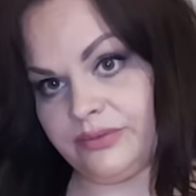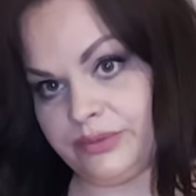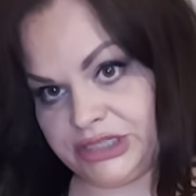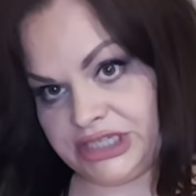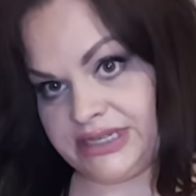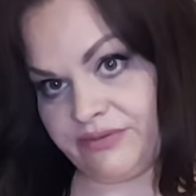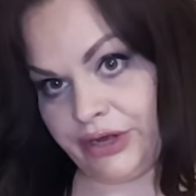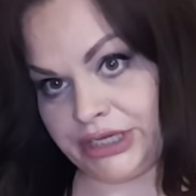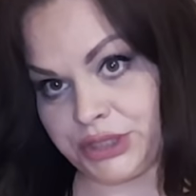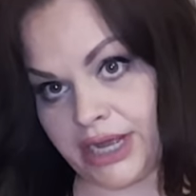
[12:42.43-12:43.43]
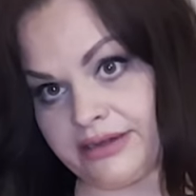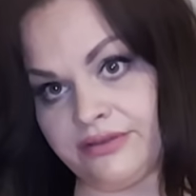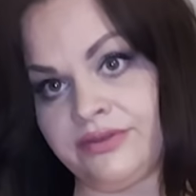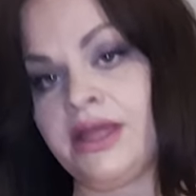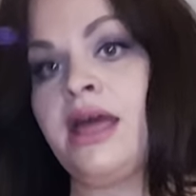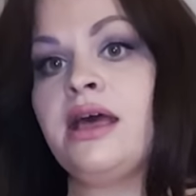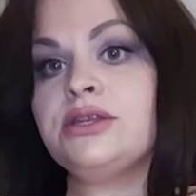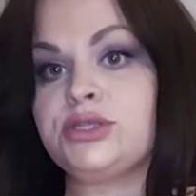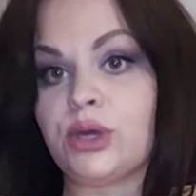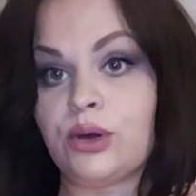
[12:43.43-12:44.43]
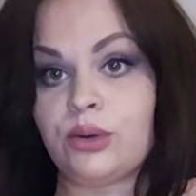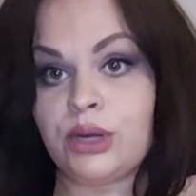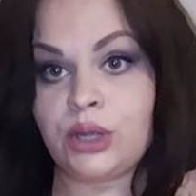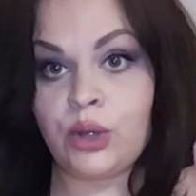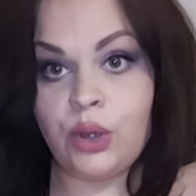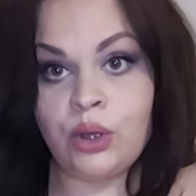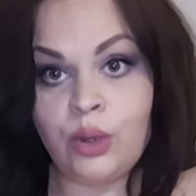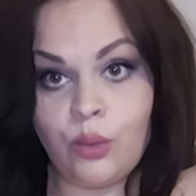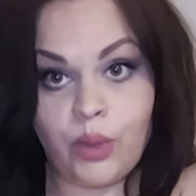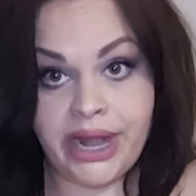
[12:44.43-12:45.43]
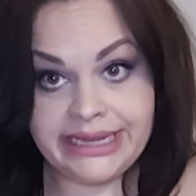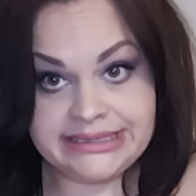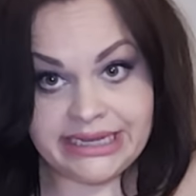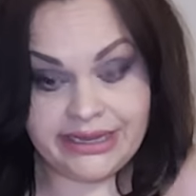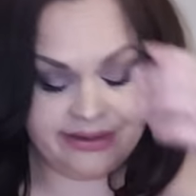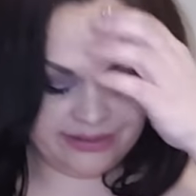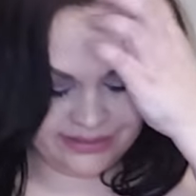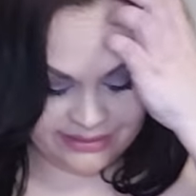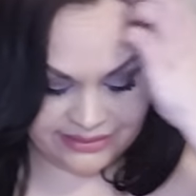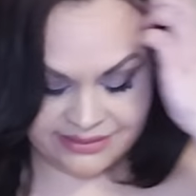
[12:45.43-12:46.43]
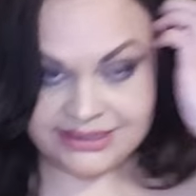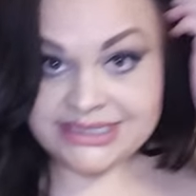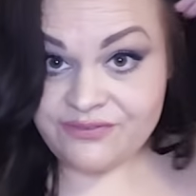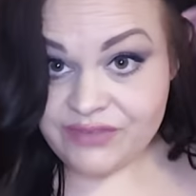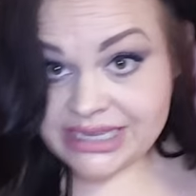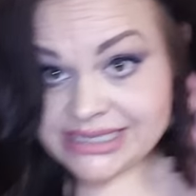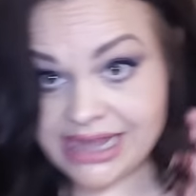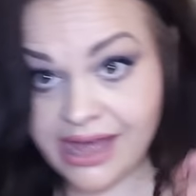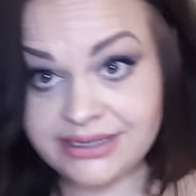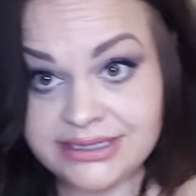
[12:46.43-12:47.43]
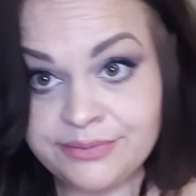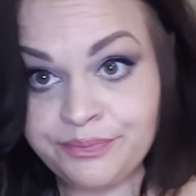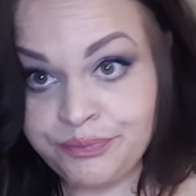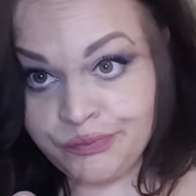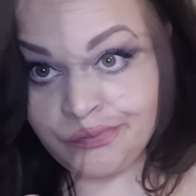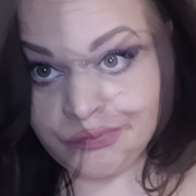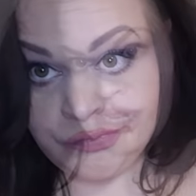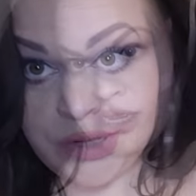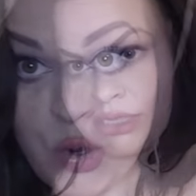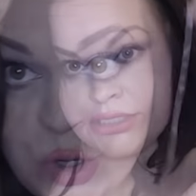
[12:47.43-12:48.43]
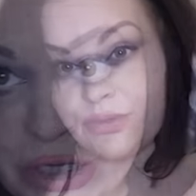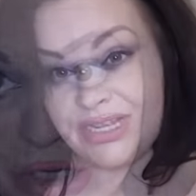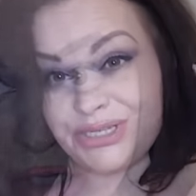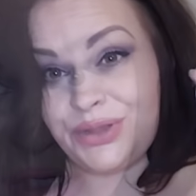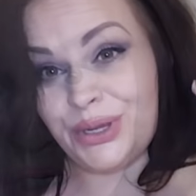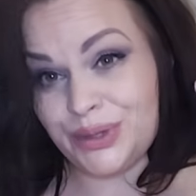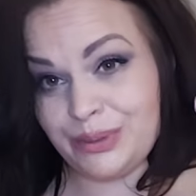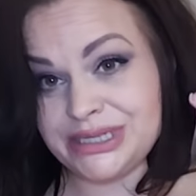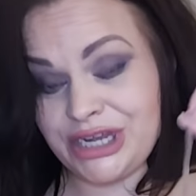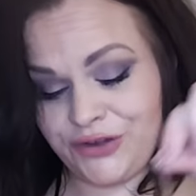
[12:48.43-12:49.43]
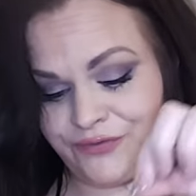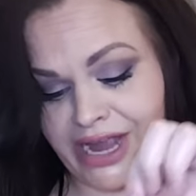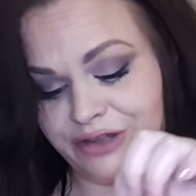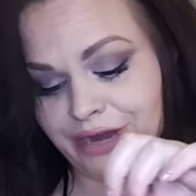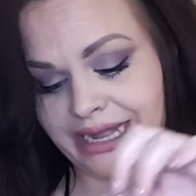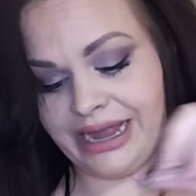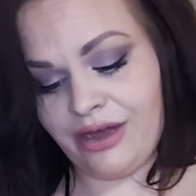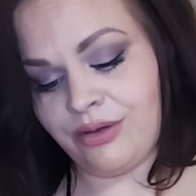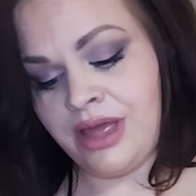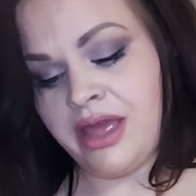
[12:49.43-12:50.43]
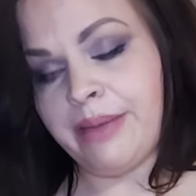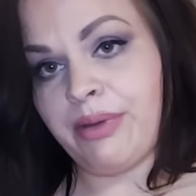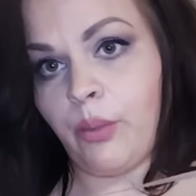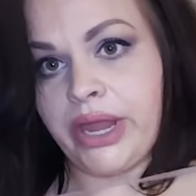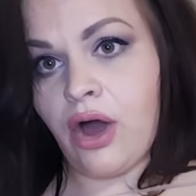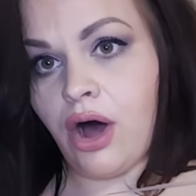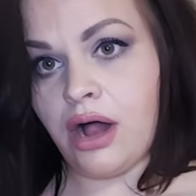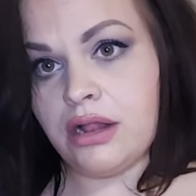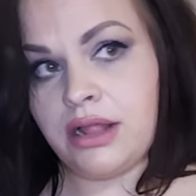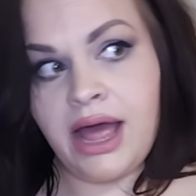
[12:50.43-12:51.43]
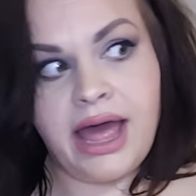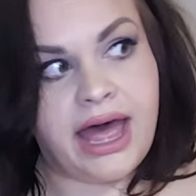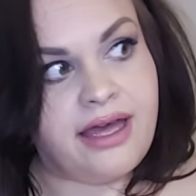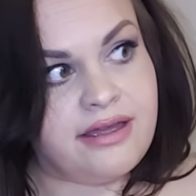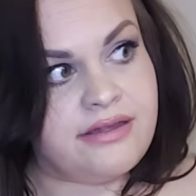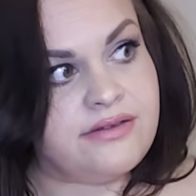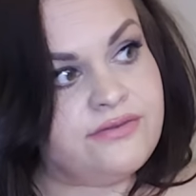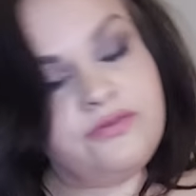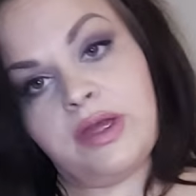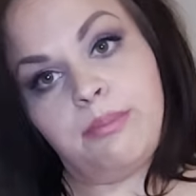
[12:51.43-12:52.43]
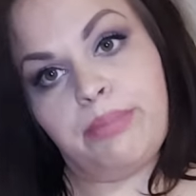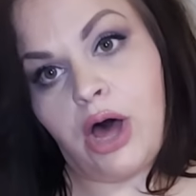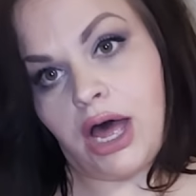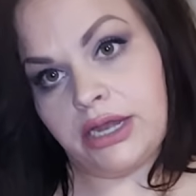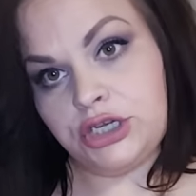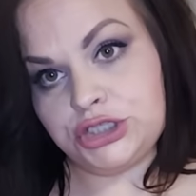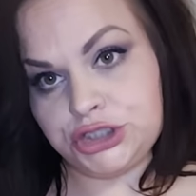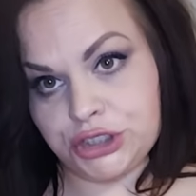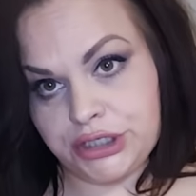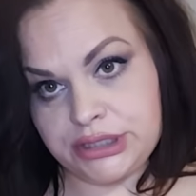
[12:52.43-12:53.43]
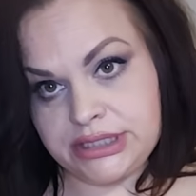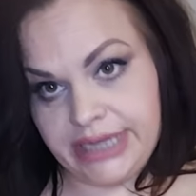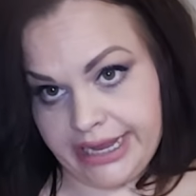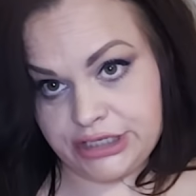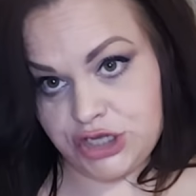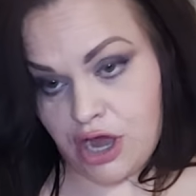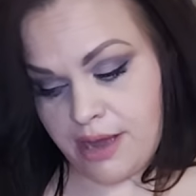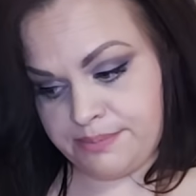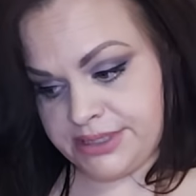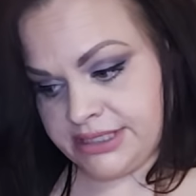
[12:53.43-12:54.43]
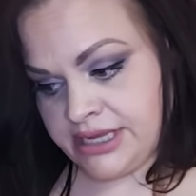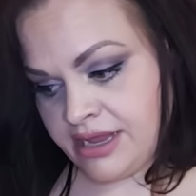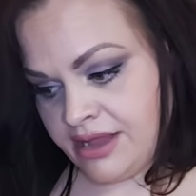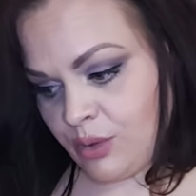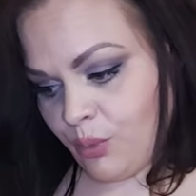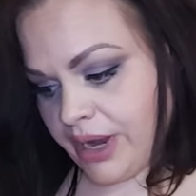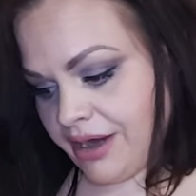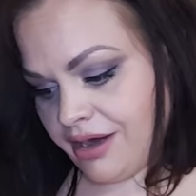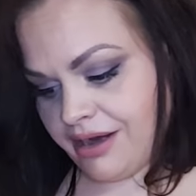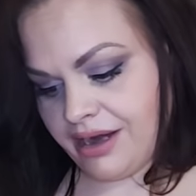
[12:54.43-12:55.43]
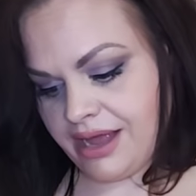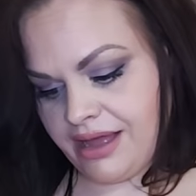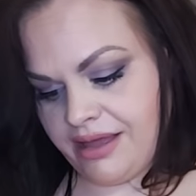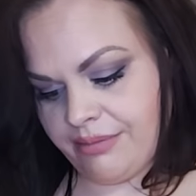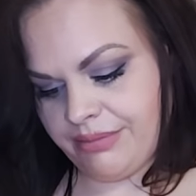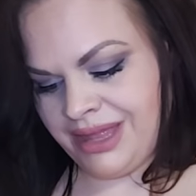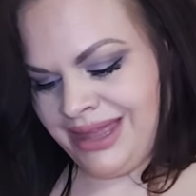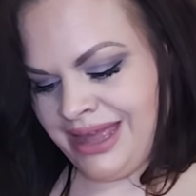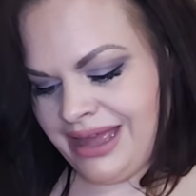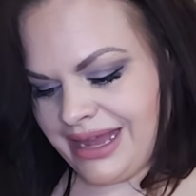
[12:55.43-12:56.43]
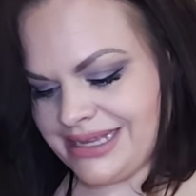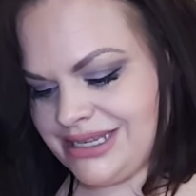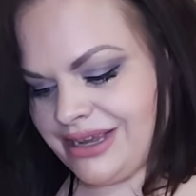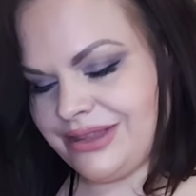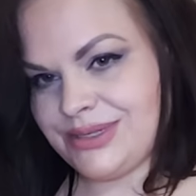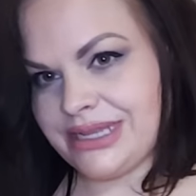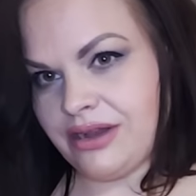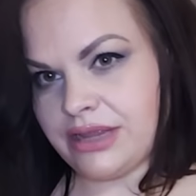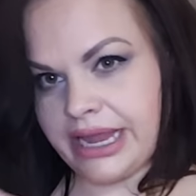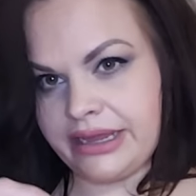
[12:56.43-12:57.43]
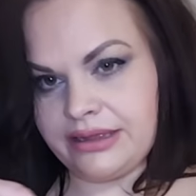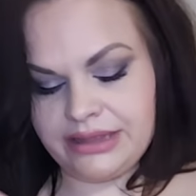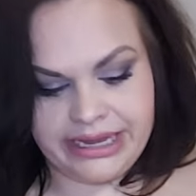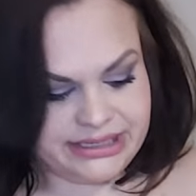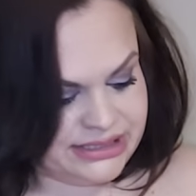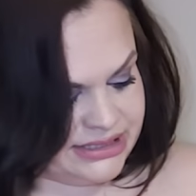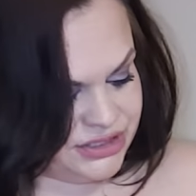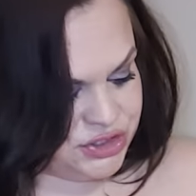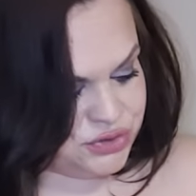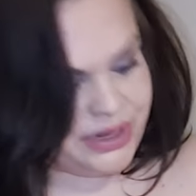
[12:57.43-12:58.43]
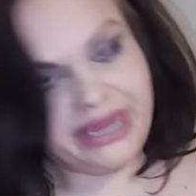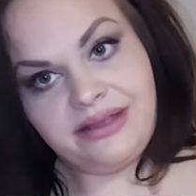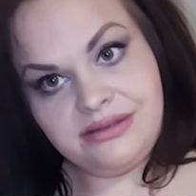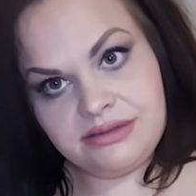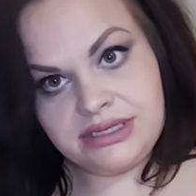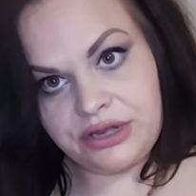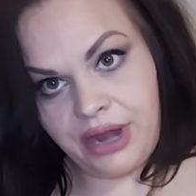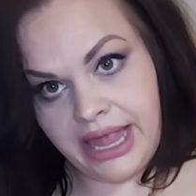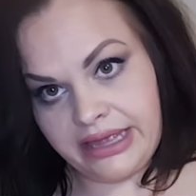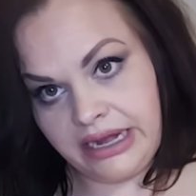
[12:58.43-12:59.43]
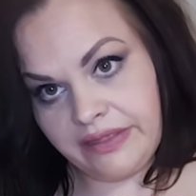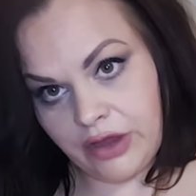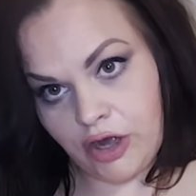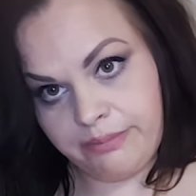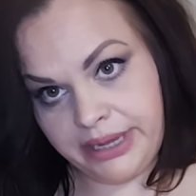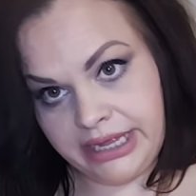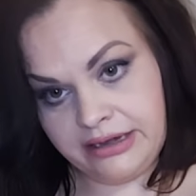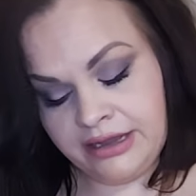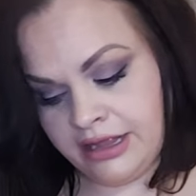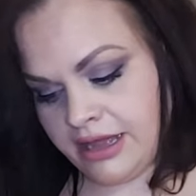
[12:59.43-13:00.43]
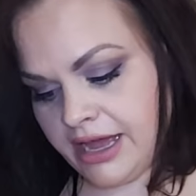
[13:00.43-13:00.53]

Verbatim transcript: which isn't very attractive. So what I did to fix that Hold so on. these are the only ones I could find right now, but we all have bought shirts and tops where um, I guess you got those little like like uh, strings that are hanging in the armpit.